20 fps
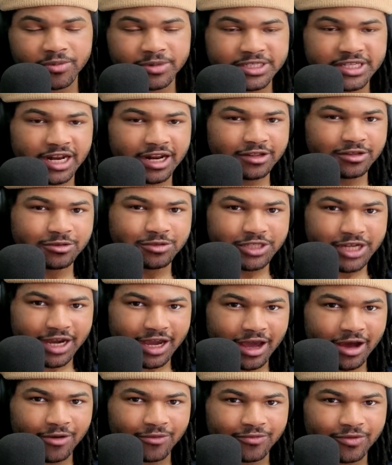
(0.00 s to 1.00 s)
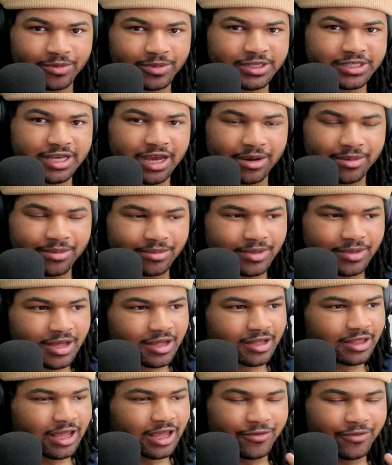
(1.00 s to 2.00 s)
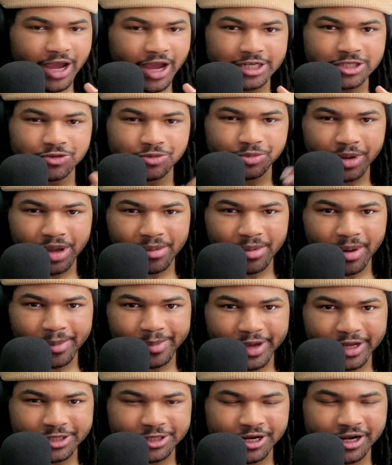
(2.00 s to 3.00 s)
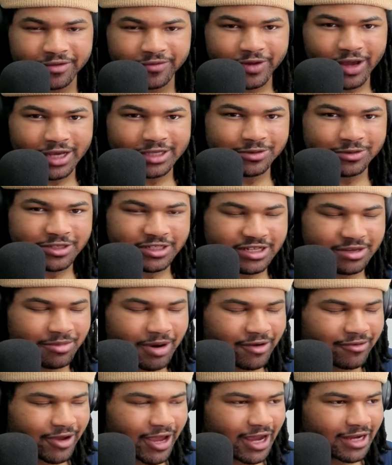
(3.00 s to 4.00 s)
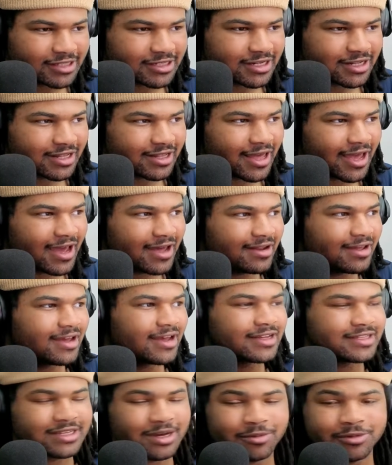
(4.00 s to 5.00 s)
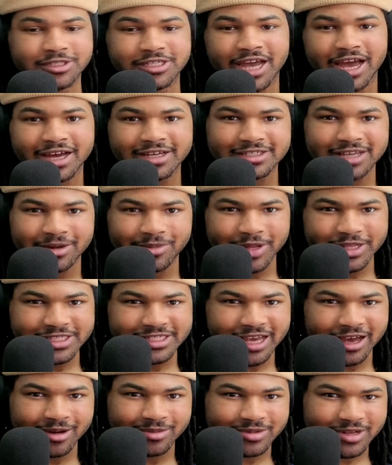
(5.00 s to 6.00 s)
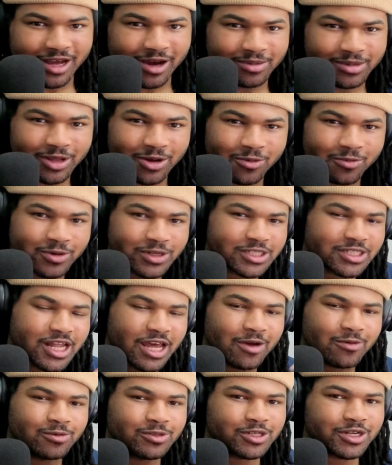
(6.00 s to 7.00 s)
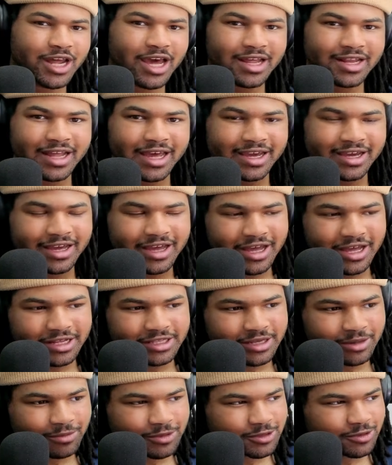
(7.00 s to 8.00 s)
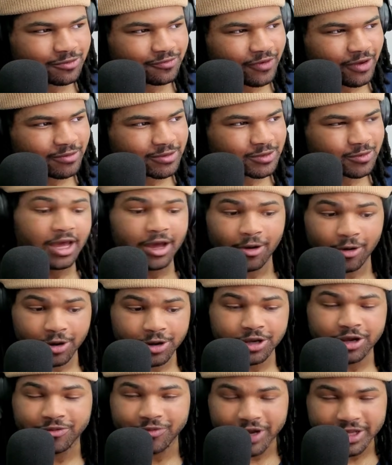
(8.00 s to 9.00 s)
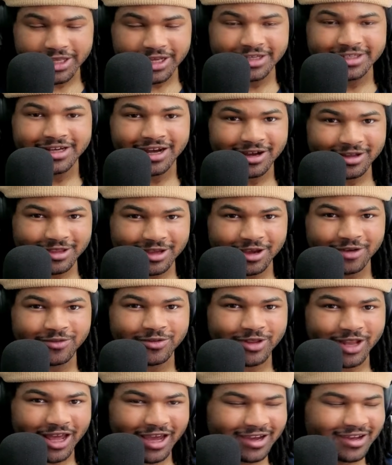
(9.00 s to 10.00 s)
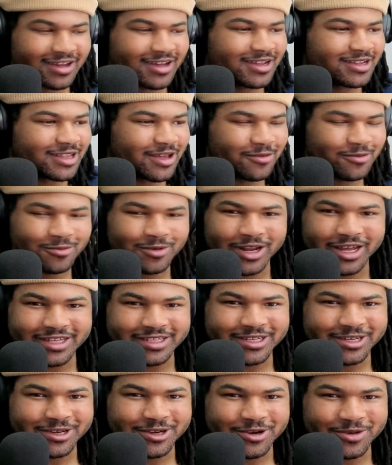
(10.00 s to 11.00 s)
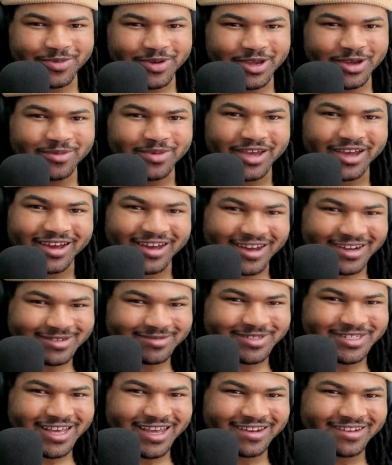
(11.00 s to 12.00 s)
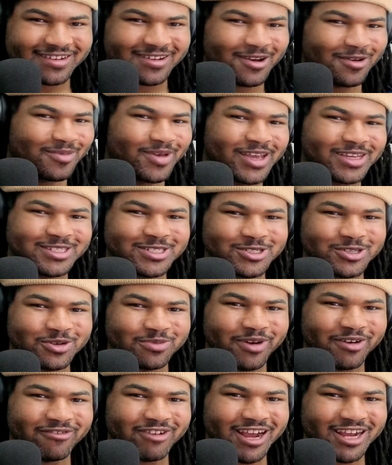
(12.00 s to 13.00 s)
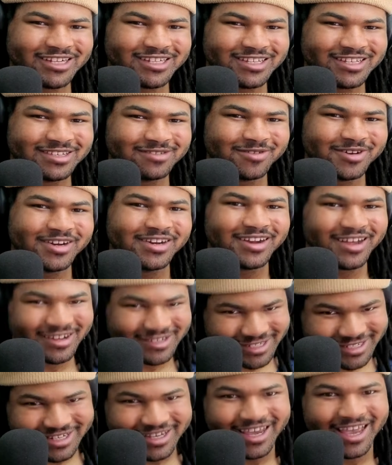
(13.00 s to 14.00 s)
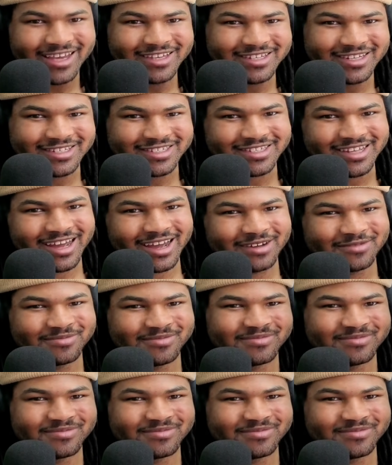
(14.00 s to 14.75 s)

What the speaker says: that I do check out from this album, that reaction will be on my Patreon if you guys want to see my reaction to that. Tell me what you guys thought about this album down below. What you like, what you not like. Tell me what your favorites were, or you can rate the entire thing if you'd like. Definitely would like to hear your opinion. But yeah, 100%. Hope you guys enjoyed my reaction to this one. I'll see you guys next time.